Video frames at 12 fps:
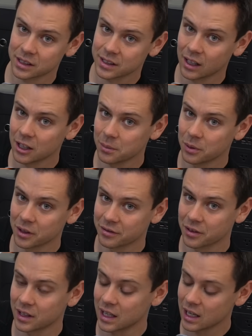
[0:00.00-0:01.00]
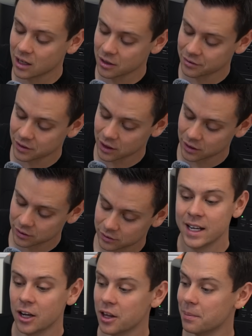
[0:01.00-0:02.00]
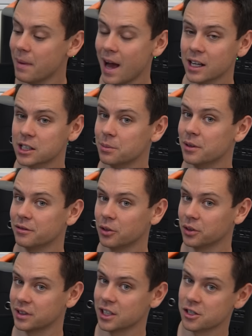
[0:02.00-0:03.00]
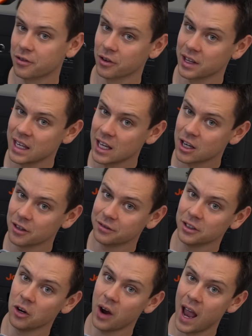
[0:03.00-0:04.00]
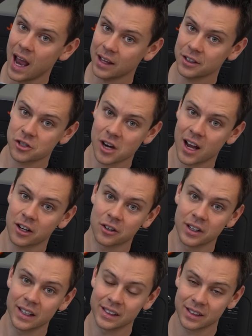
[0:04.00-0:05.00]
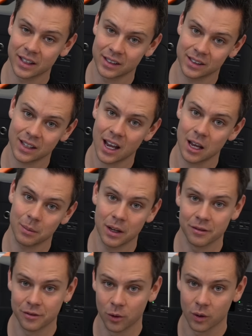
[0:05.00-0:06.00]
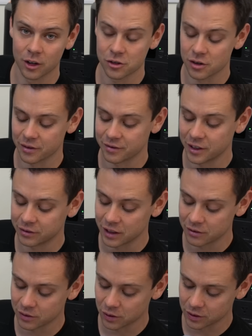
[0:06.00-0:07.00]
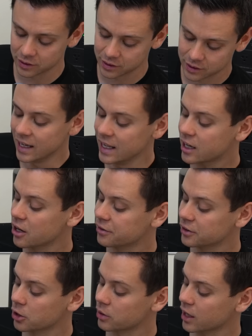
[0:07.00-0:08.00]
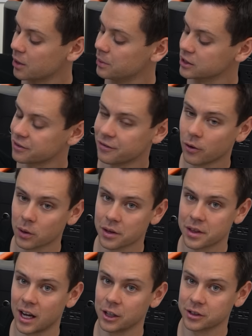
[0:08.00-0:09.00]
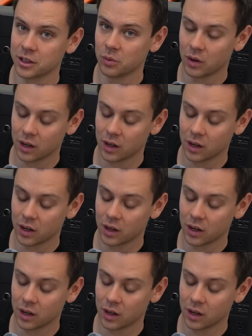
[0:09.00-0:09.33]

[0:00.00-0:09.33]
a selling point for the EcoFlow. Now the maximum voltage for the EcoFlow and the Jackery is the same at four hundred fifty volts. And EcoFlow recommends four thousand